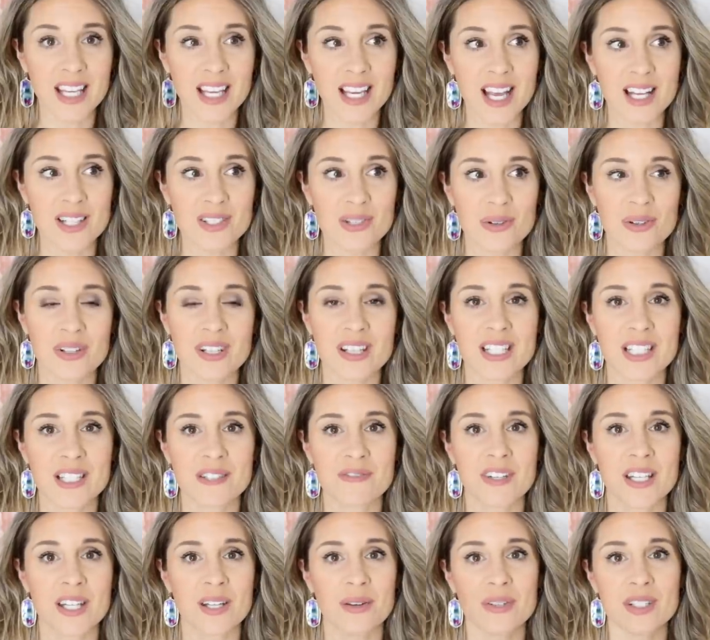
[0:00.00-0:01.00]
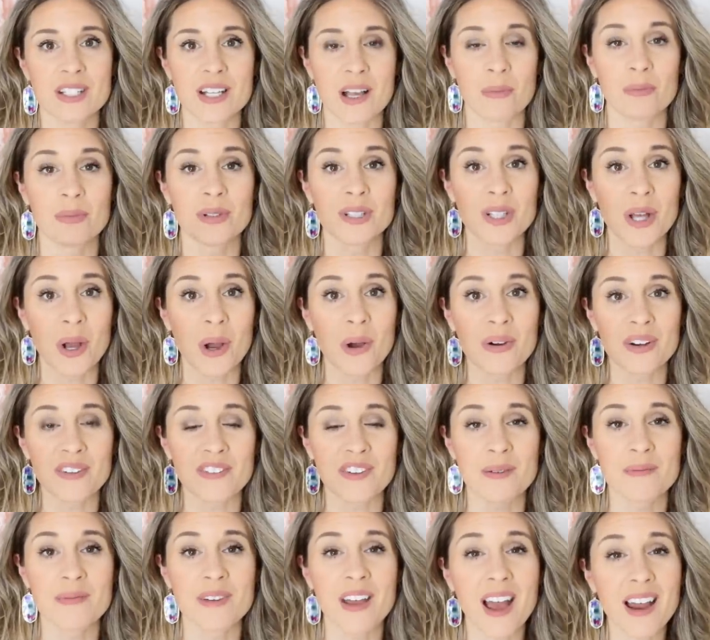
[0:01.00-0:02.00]
I showed in this video down below. If
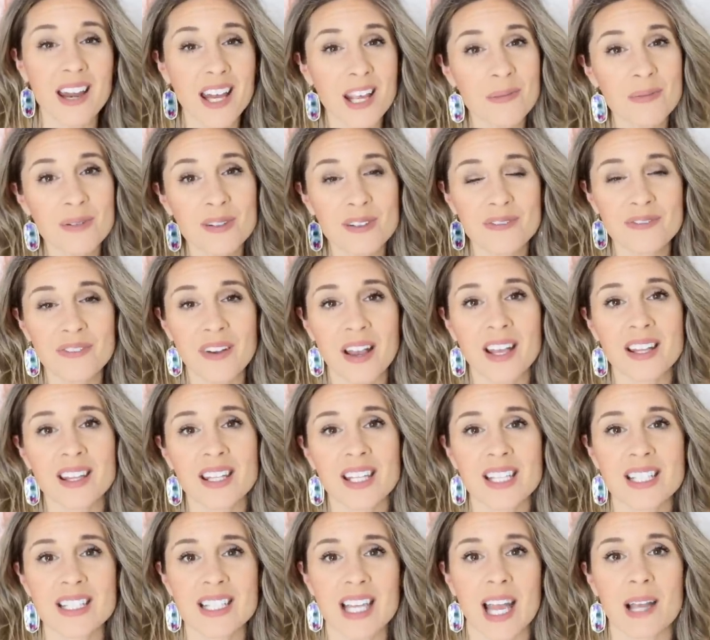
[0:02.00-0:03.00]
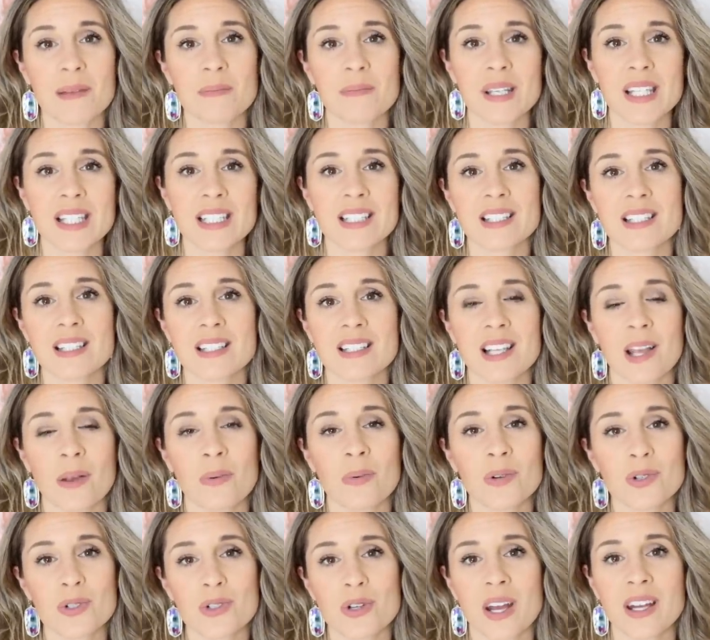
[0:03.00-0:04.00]
I'm not able to find the exact pieces, I
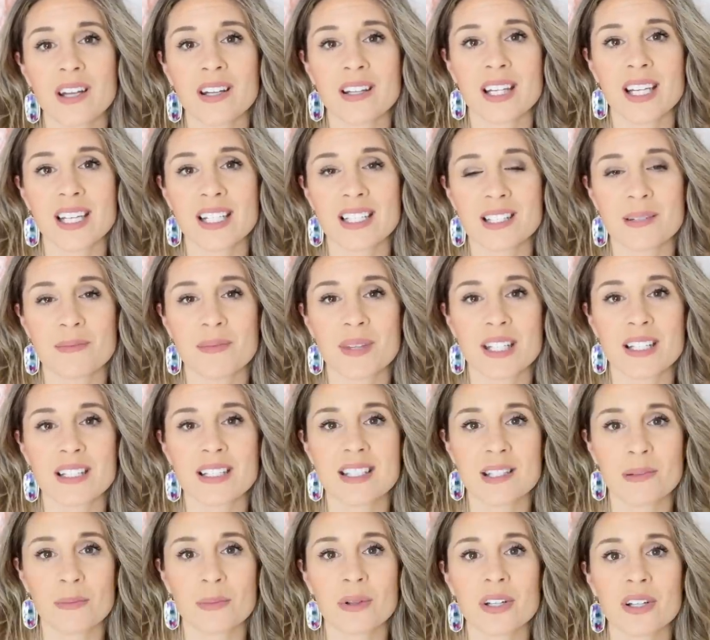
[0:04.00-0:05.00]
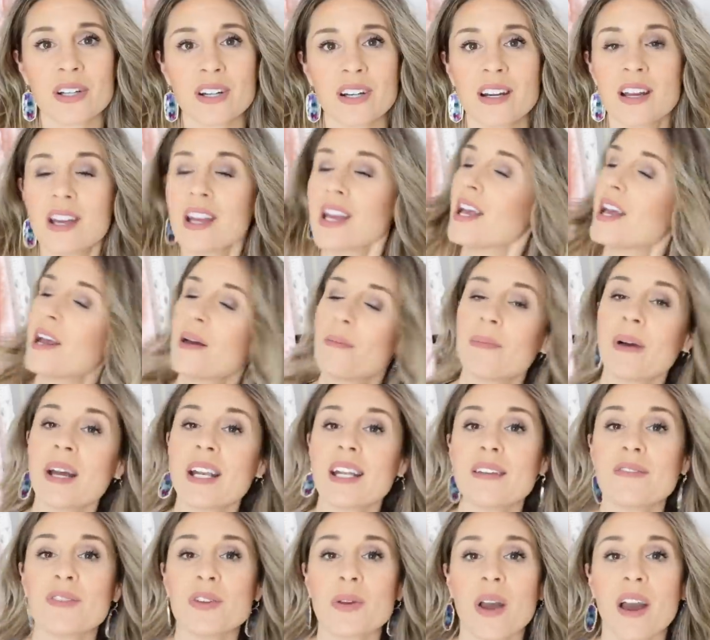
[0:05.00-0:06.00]
will try to link something similar.
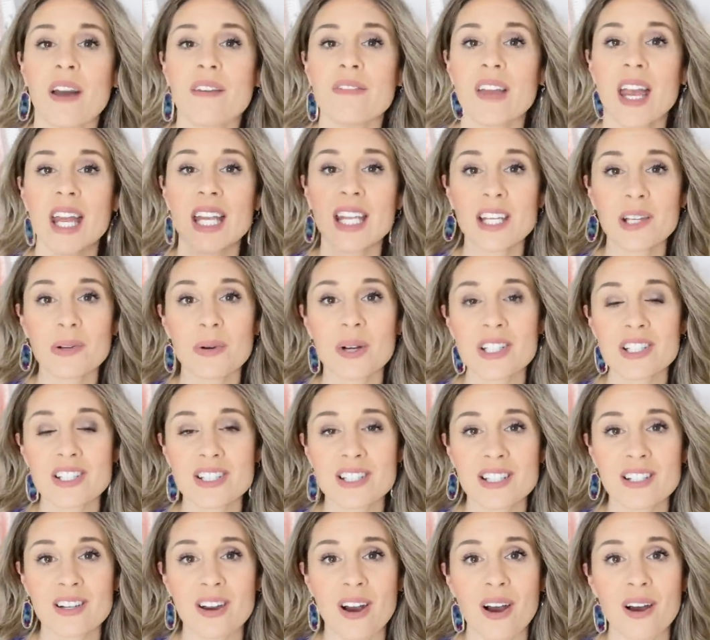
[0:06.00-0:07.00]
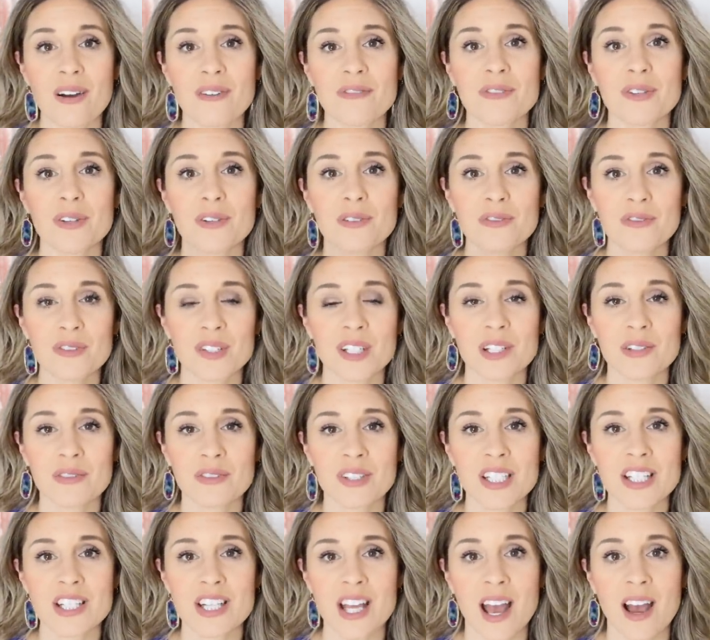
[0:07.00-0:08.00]
But if you have any questions at all, feel free to
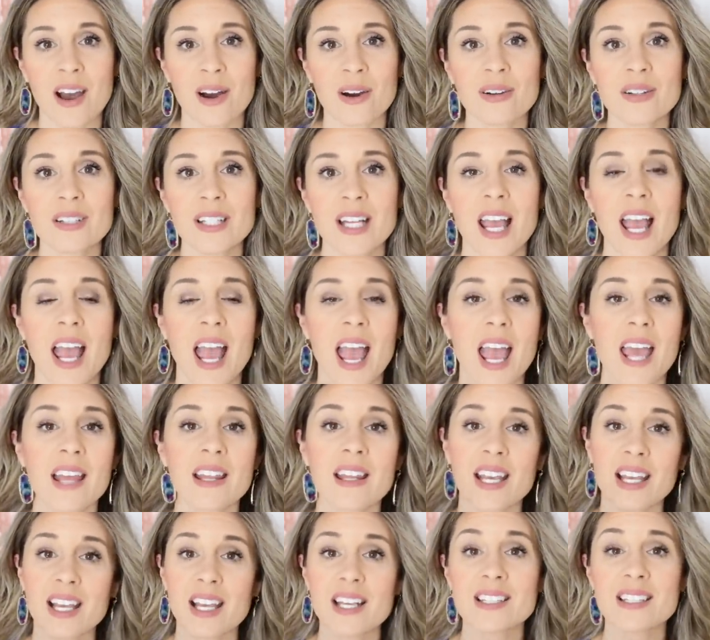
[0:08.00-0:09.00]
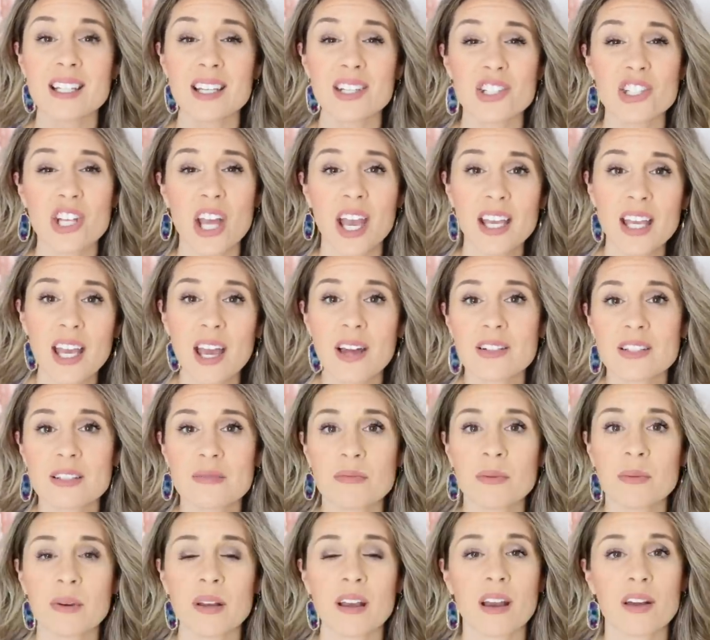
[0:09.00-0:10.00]
reach out. And like I said, check out
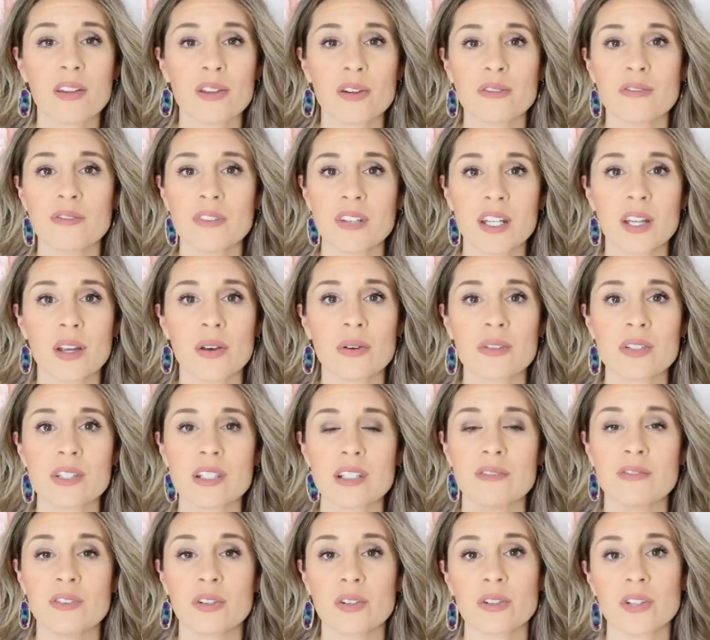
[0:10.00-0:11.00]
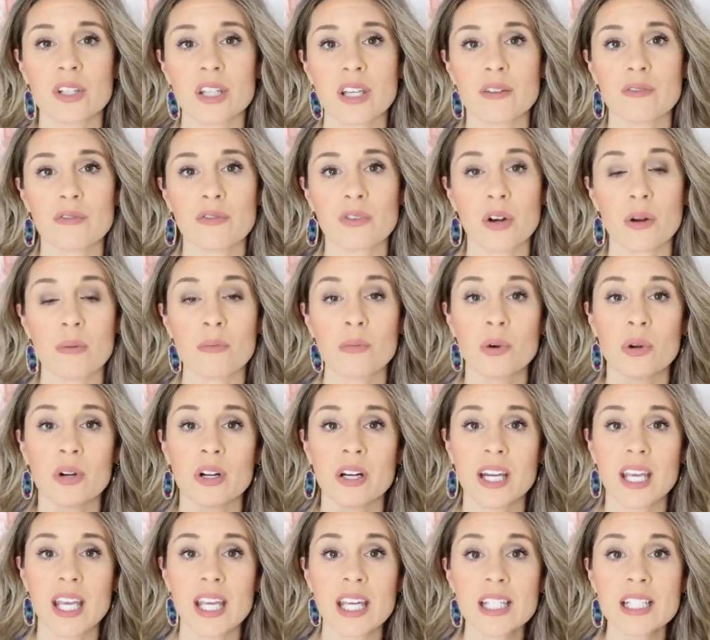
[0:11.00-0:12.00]
some of my other videos if you're looking for a
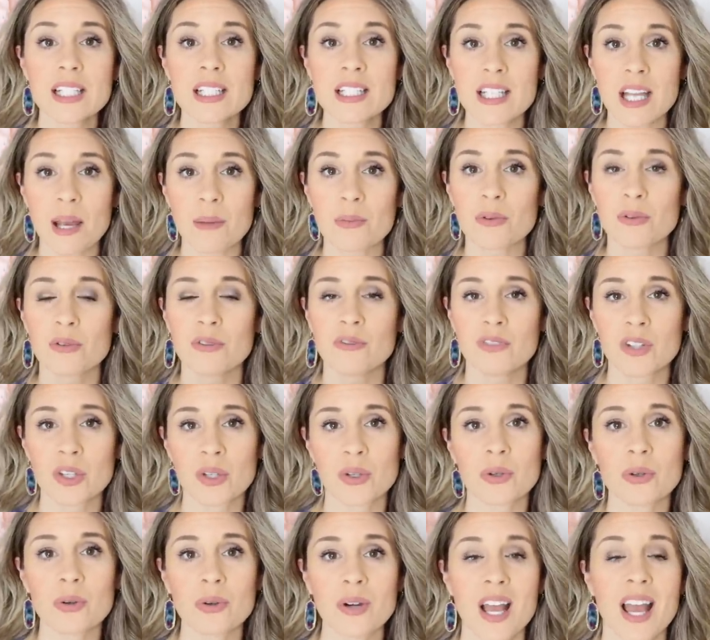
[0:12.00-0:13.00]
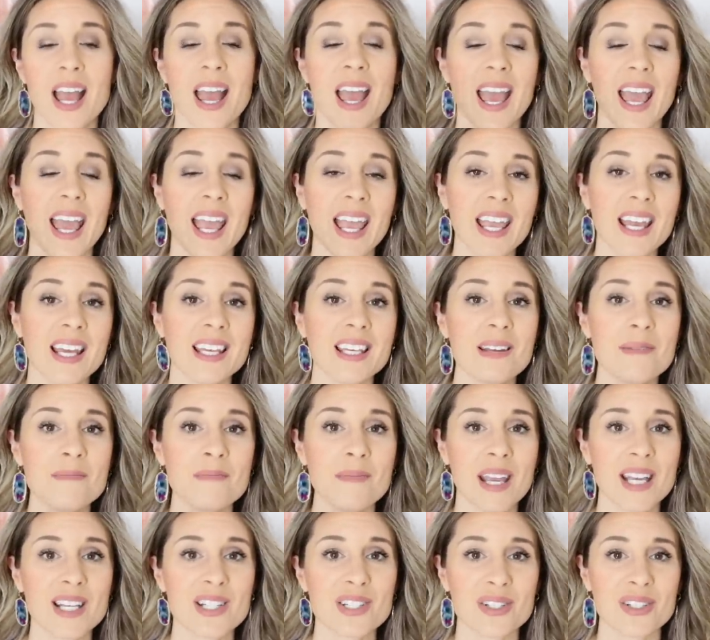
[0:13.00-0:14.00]
more in-depth review. And
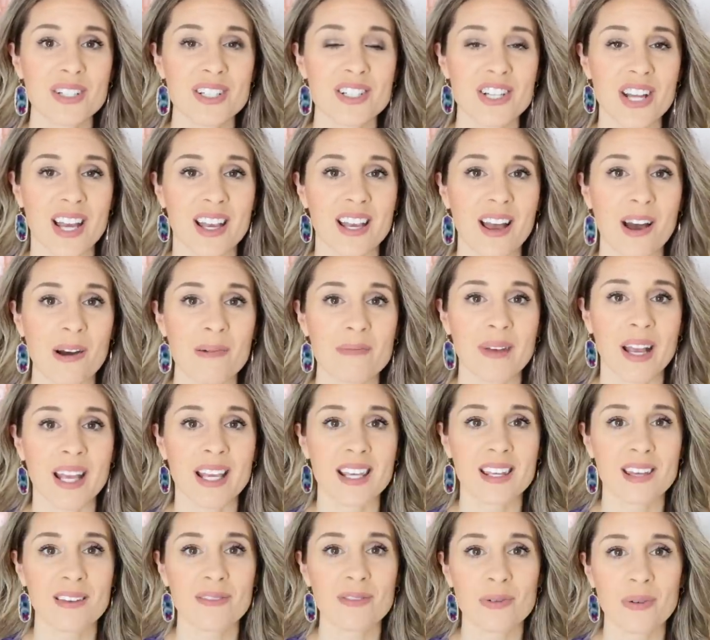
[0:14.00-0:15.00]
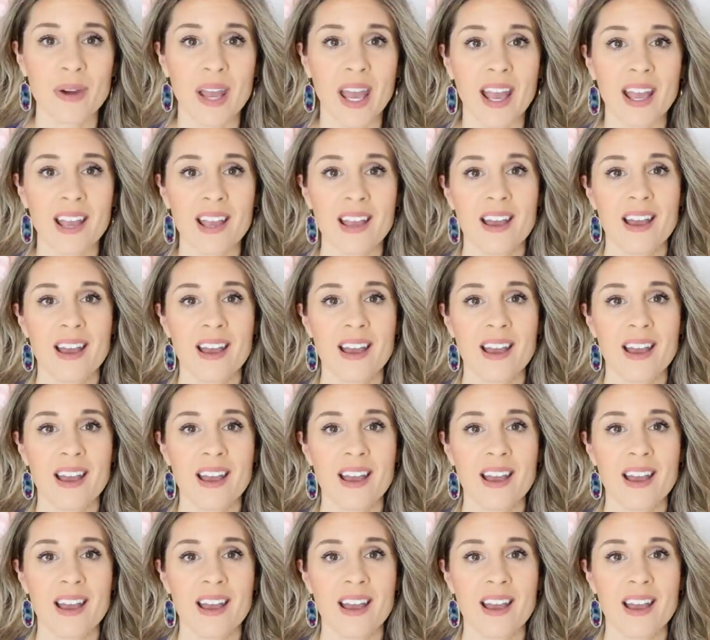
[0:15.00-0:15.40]
make sure to check out my giveaway.